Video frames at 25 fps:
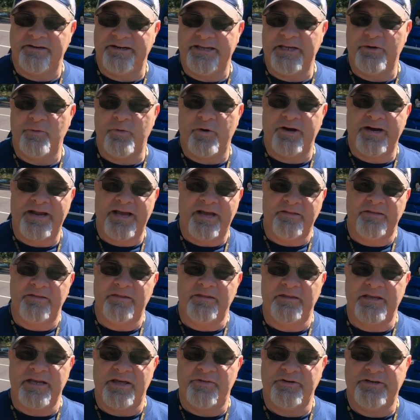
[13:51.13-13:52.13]
He went out
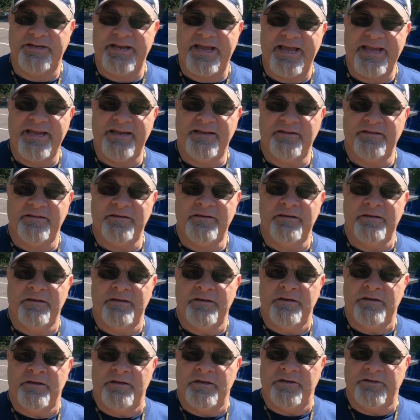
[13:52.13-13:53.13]
the other day and
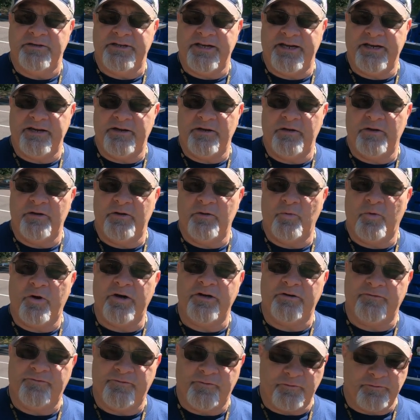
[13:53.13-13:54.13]
did
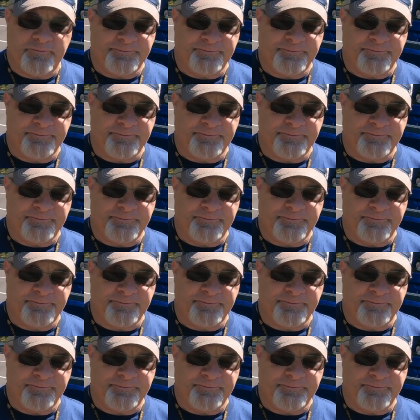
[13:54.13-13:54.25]
wonderful.